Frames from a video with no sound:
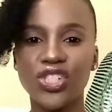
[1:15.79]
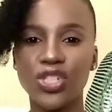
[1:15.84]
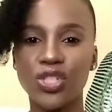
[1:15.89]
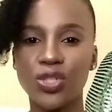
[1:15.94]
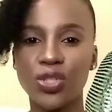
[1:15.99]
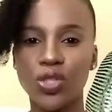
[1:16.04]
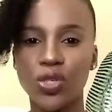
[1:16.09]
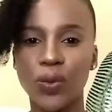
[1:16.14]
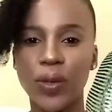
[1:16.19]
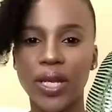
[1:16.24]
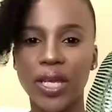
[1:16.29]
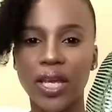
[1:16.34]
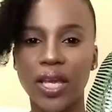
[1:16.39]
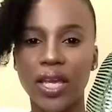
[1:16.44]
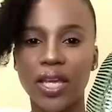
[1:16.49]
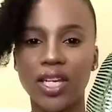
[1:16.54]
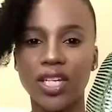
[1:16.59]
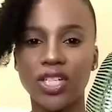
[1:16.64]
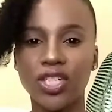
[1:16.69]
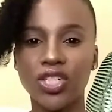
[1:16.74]
She's doing
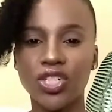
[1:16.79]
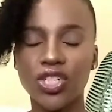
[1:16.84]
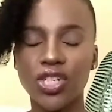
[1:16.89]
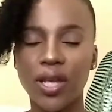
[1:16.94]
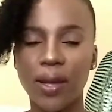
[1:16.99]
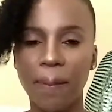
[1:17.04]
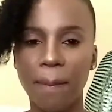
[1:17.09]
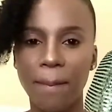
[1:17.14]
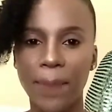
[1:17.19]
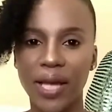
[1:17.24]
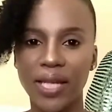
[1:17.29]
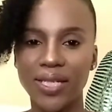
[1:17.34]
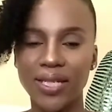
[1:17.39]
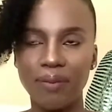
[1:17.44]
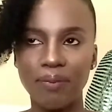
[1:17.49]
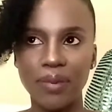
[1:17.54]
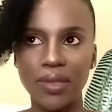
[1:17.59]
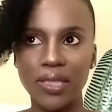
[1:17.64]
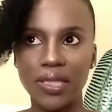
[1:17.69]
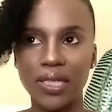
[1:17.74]
a shea
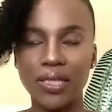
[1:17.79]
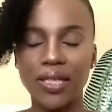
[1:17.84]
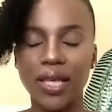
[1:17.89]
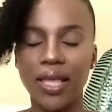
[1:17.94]
butter business.